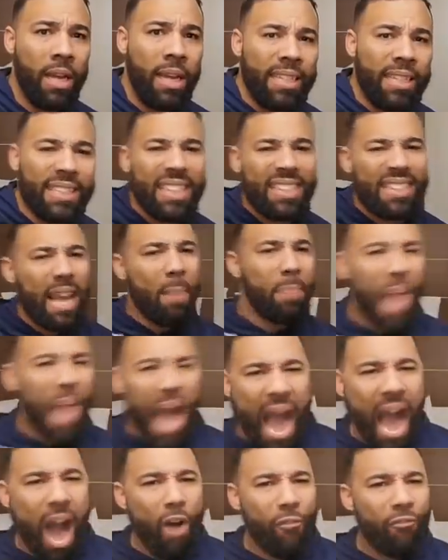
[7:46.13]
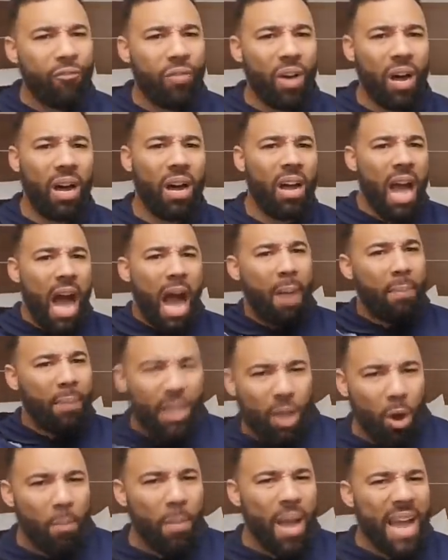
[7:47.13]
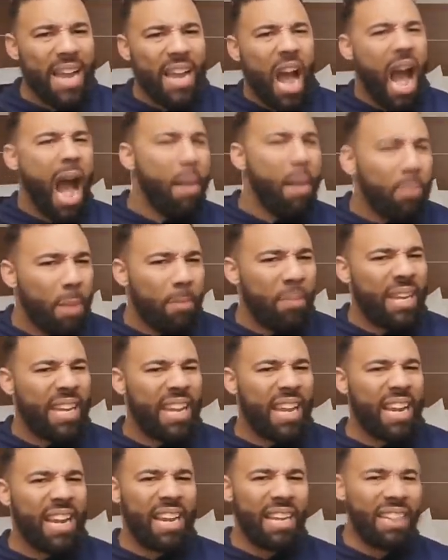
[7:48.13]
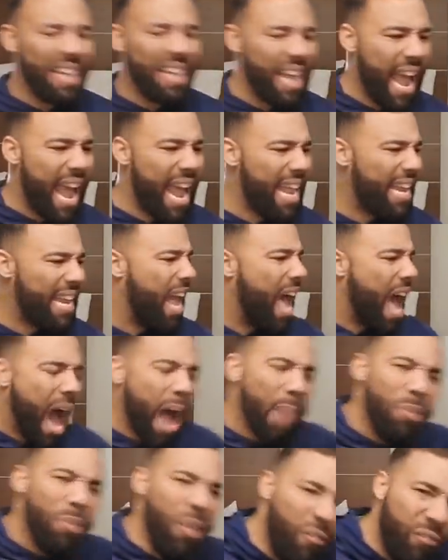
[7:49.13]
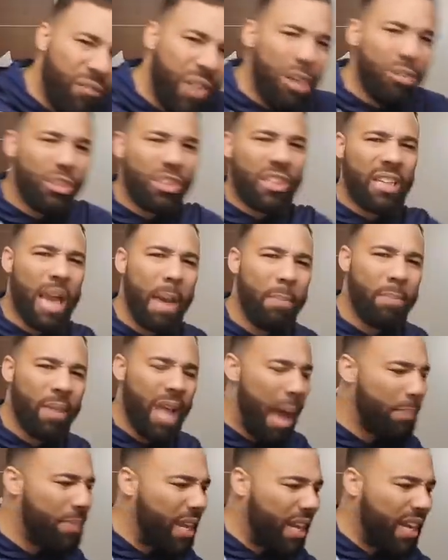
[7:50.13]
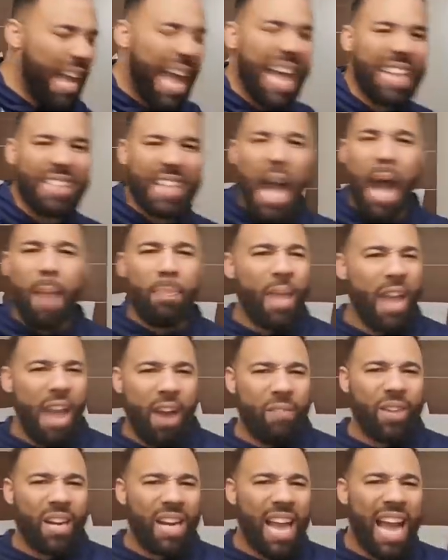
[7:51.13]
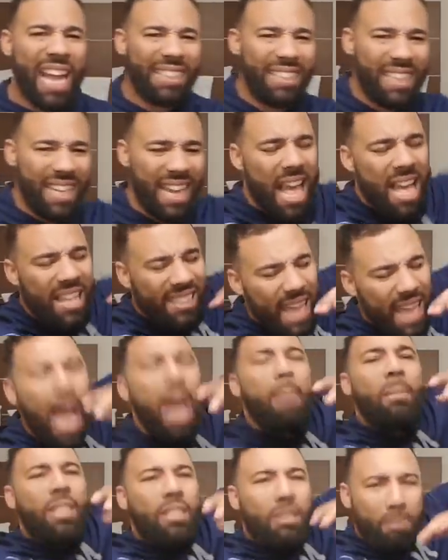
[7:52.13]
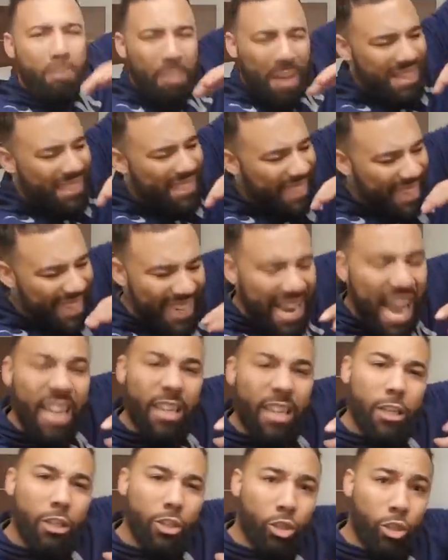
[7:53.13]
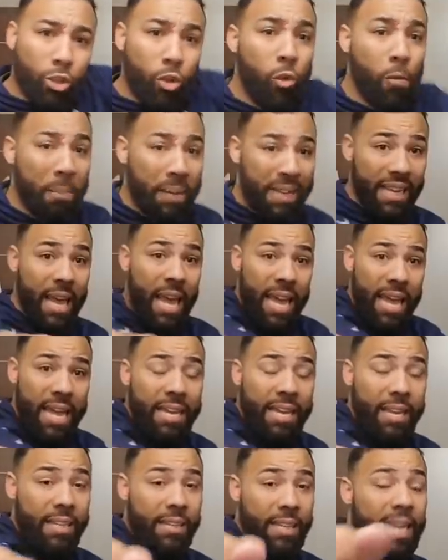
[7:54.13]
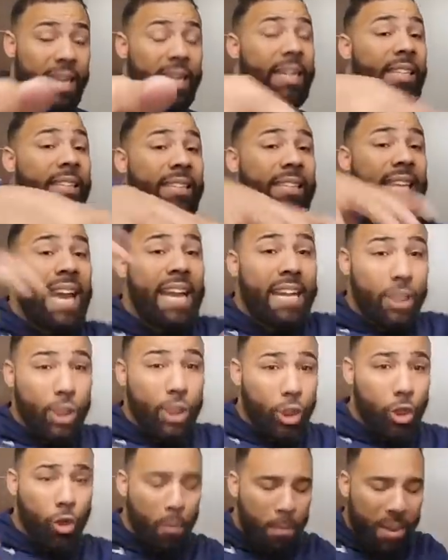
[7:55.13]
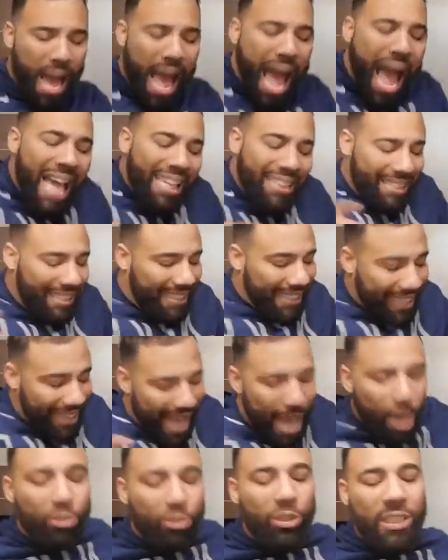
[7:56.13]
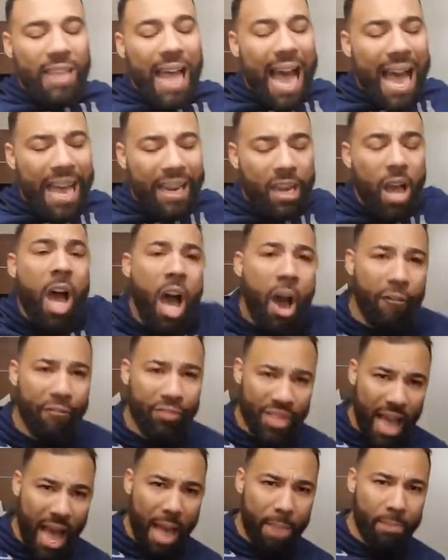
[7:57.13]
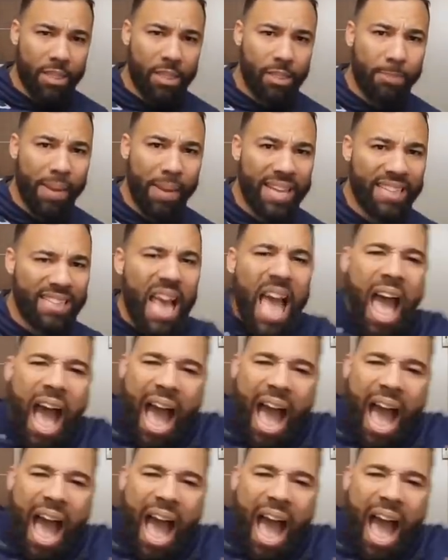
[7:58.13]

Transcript: He says, I'm the Alpha, I'm the Omega, I'm the beginning and the end, I'm the first and I'm, I'm the last, I'm the everlasting. Time and space cannot consume me. It can it contains you, but I sit outside of time and space.